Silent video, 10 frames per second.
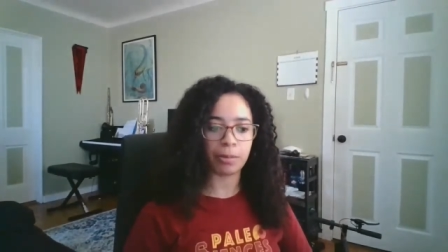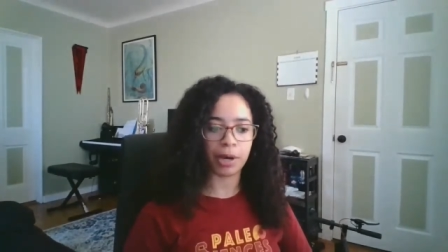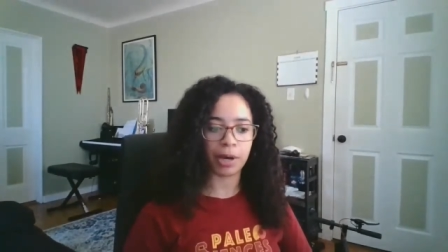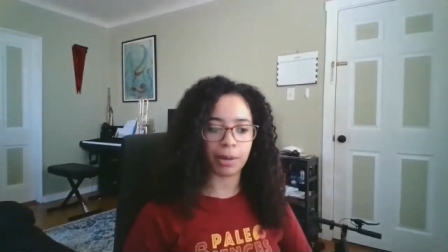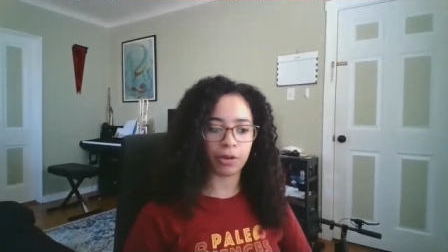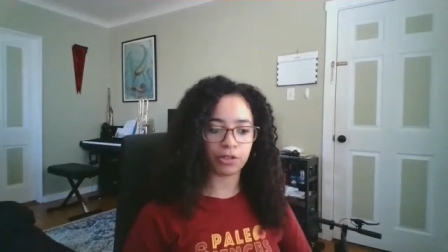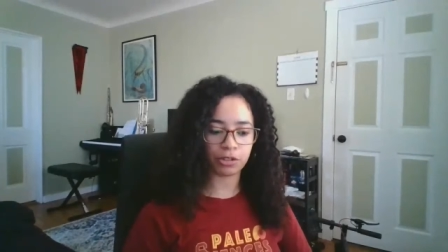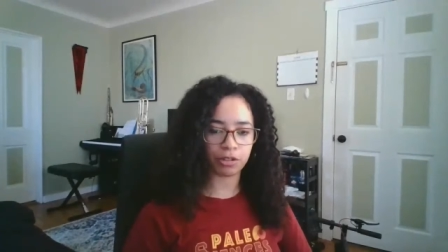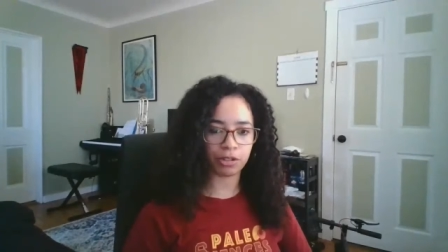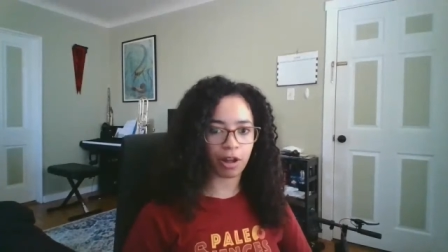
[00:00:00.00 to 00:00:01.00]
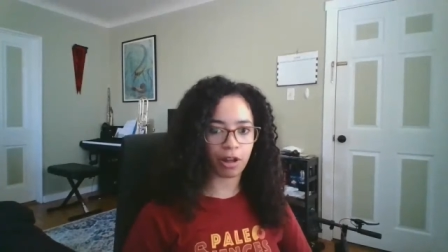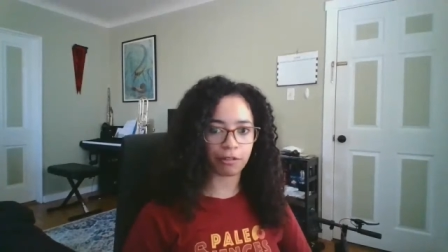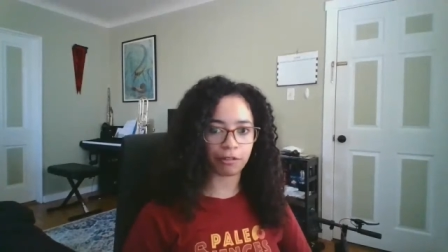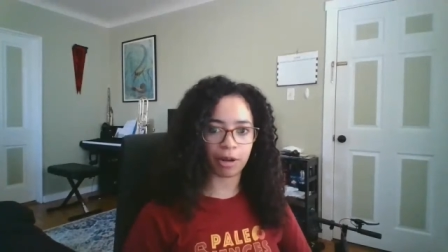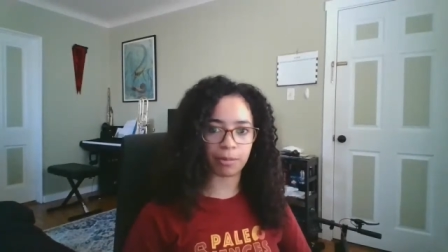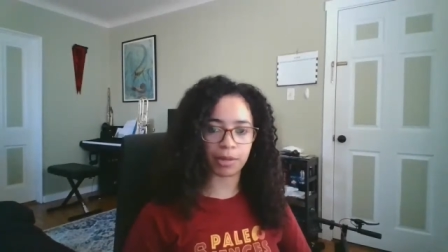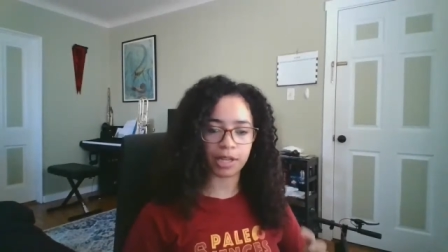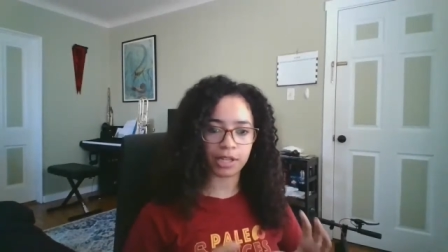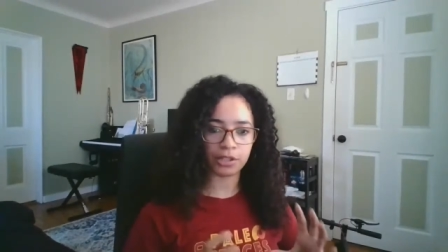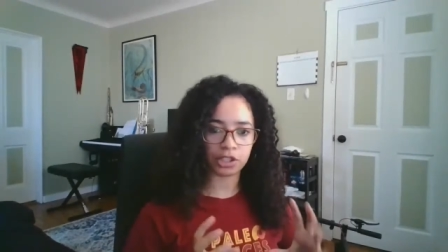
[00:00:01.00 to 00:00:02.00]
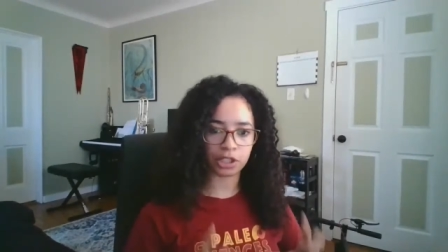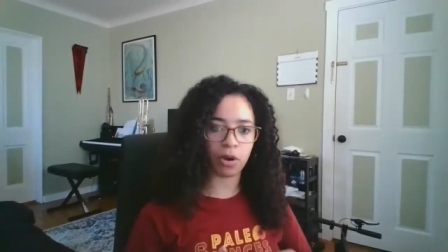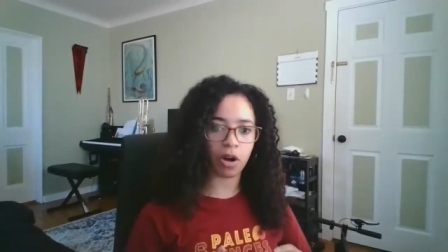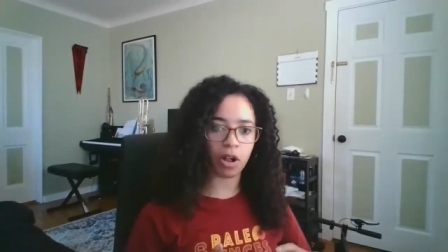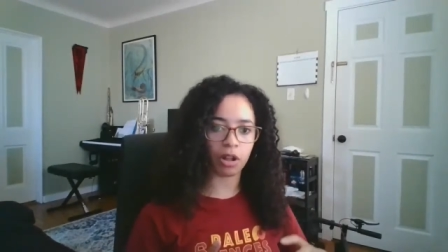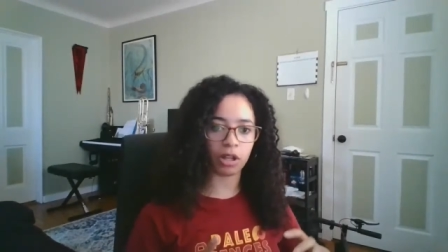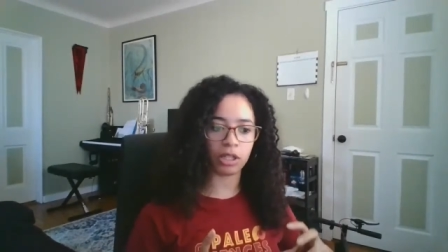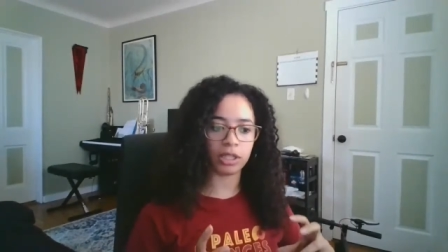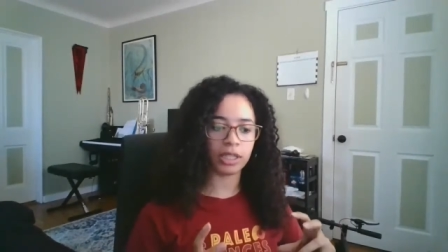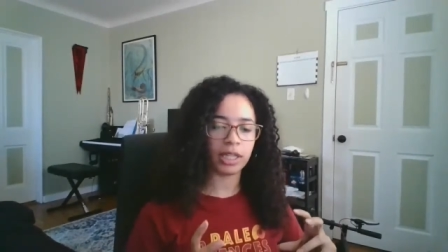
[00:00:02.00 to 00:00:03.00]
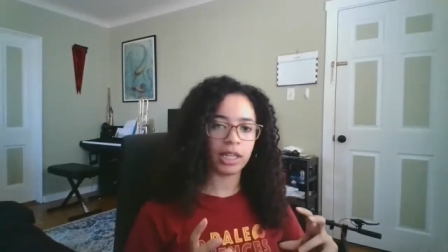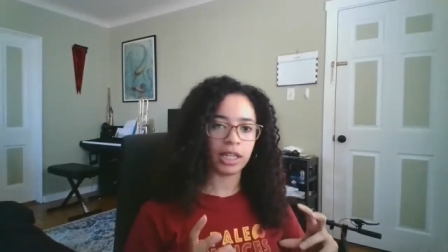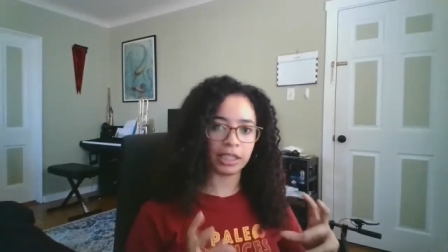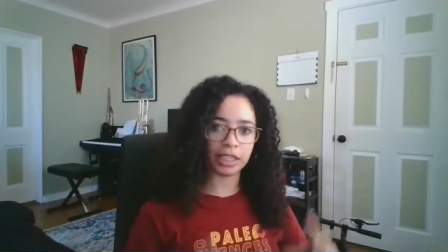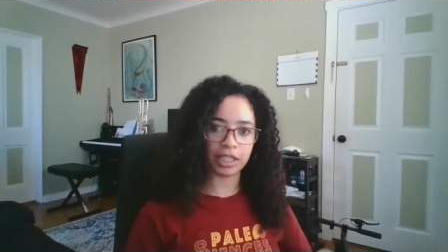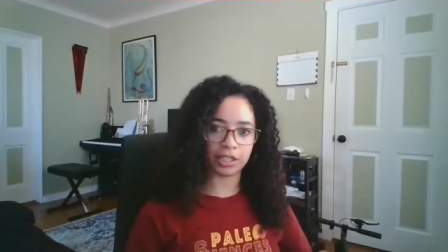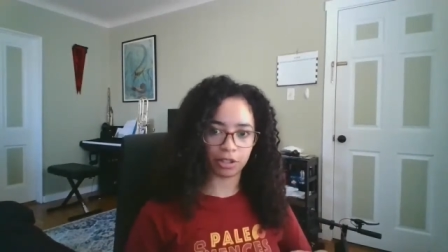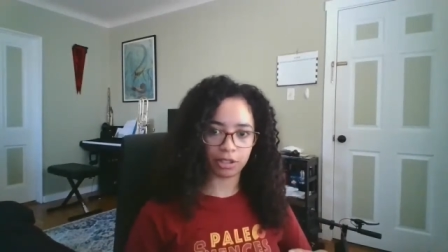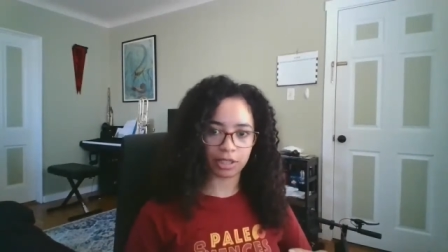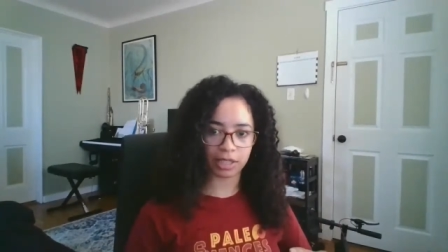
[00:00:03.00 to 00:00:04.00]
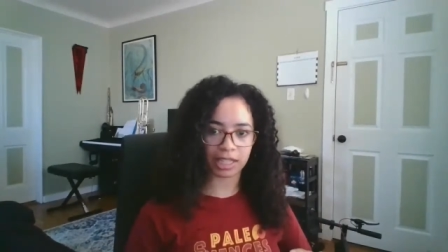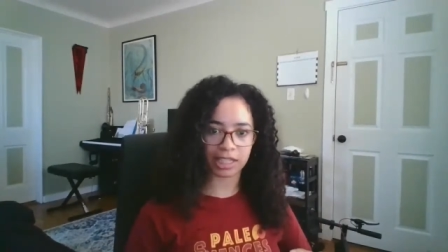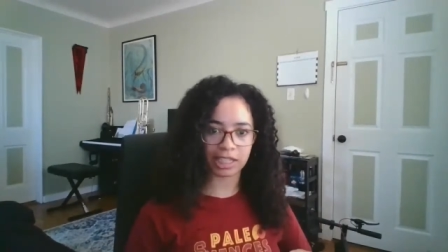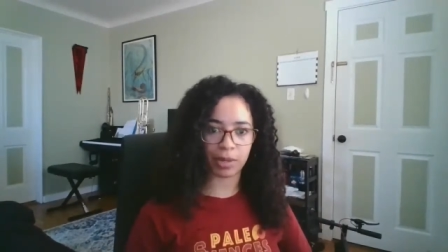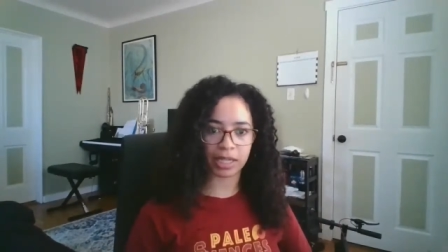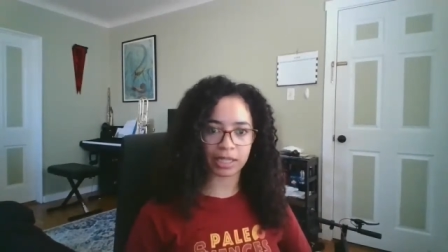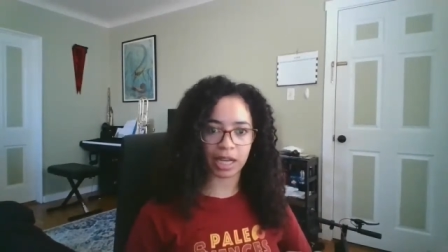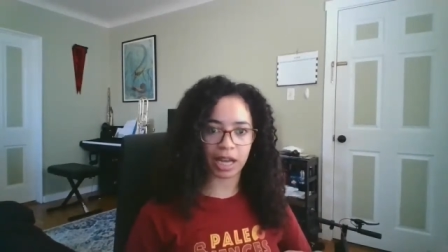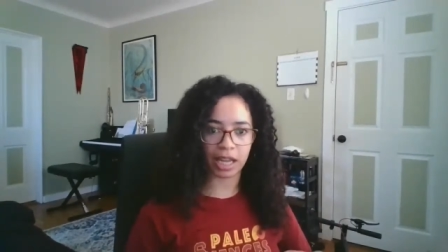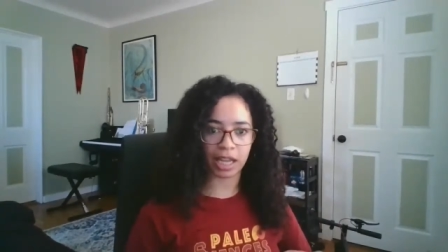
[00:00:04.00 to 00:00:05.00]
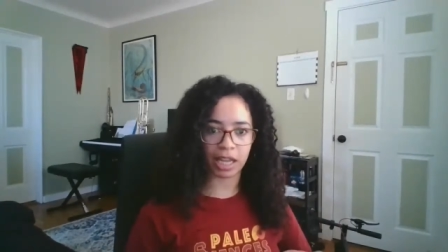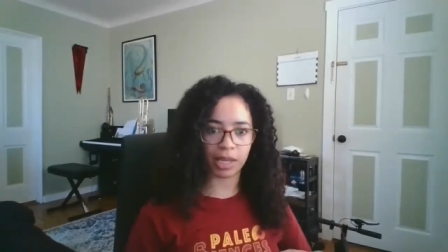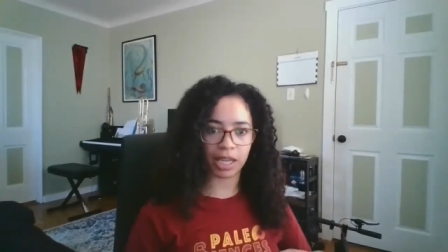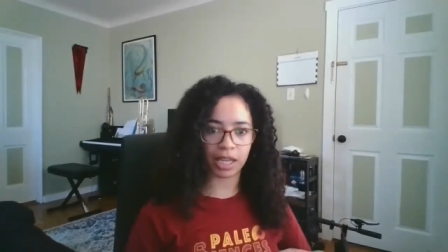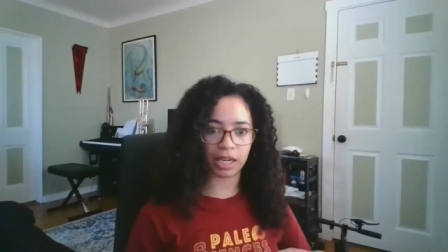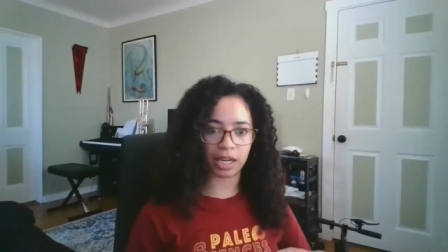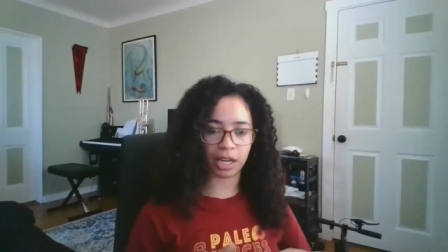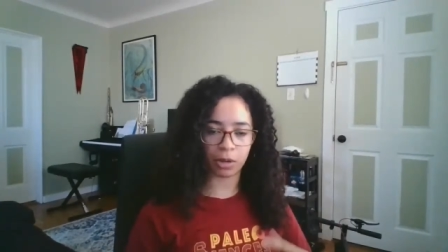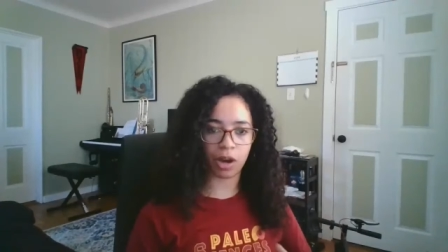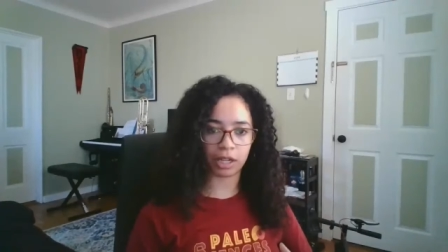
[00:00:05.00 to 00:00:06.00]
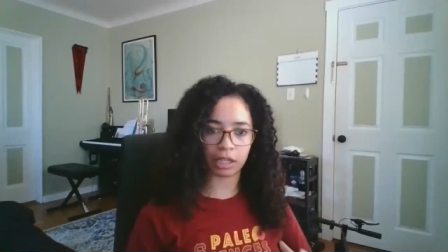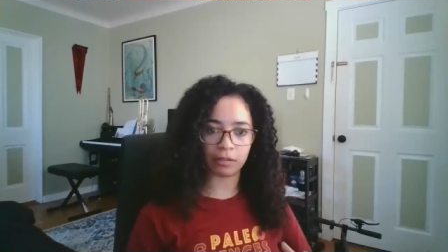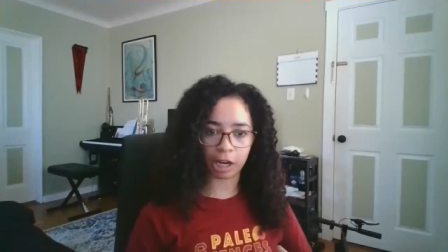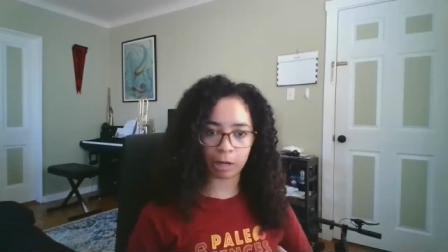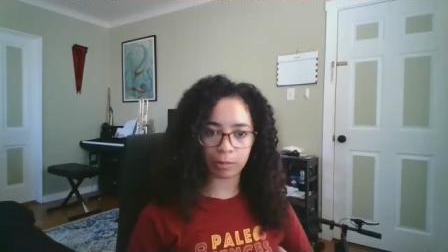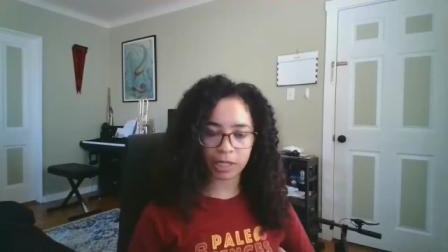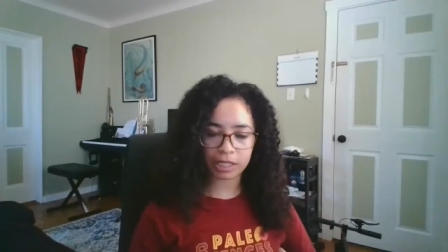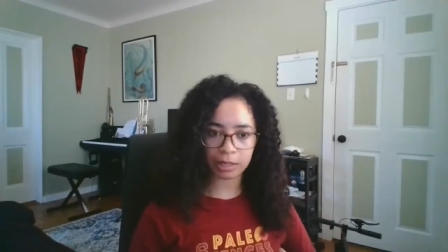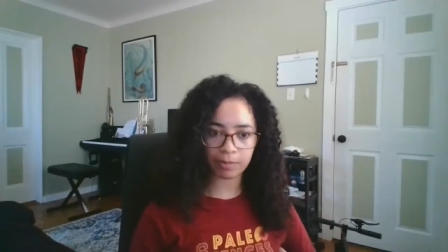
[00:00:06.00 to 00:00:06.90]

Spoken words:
but mosasaurs evolved from small lizards that spent time in an aquatic environment,